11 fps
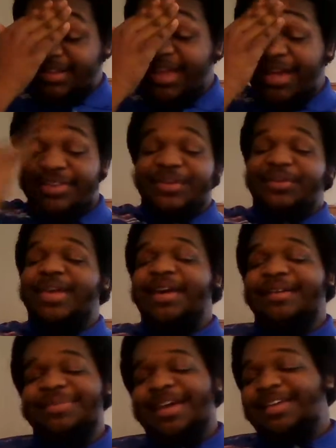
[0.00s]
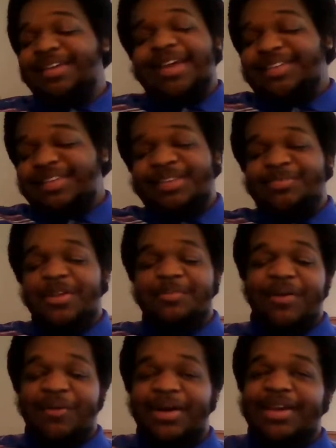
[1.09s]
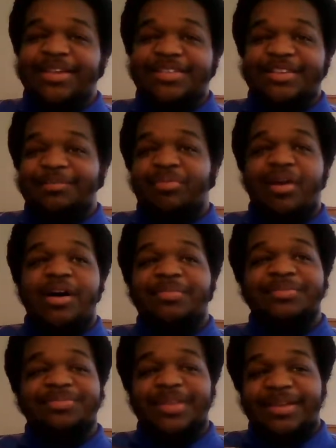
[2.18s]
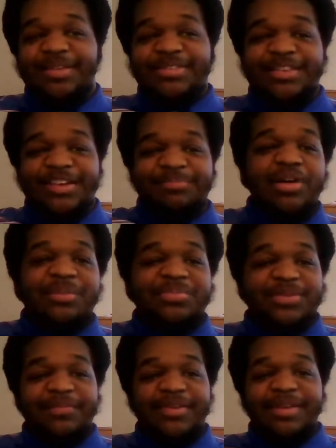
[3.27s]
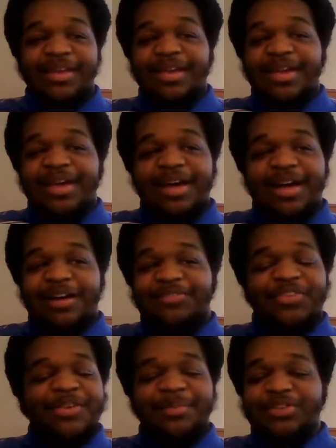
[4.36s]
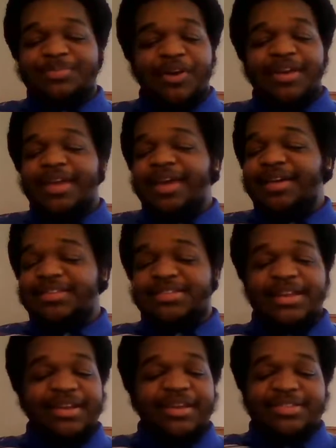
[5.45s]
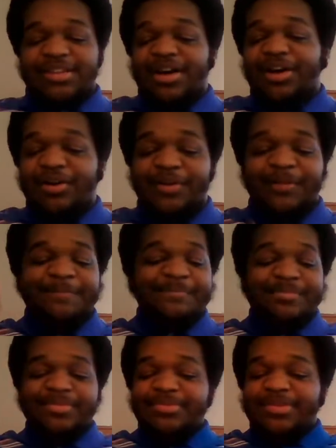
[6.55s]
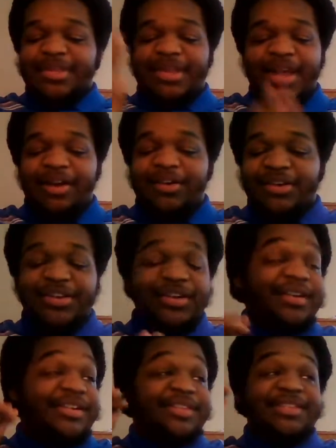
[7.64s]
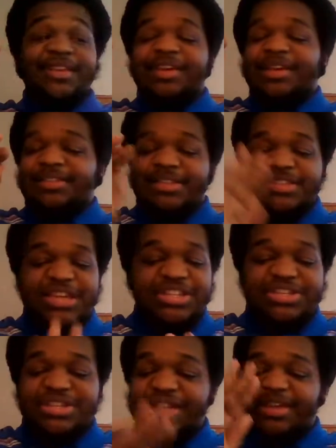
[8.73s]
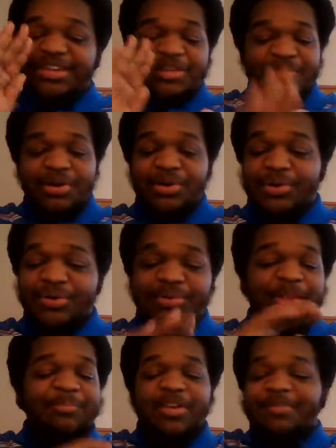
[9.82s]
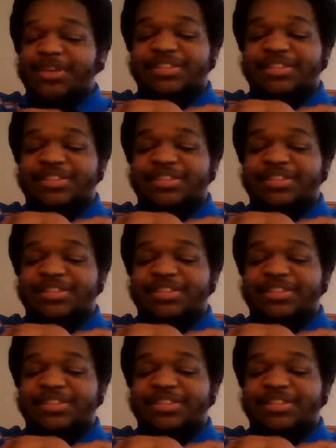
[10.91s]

Yes, okay, I guess this will be before I get into the problem, to the problems of it. For the most part, yeah, setting a tone, the characters, the tension, the mood, they pretty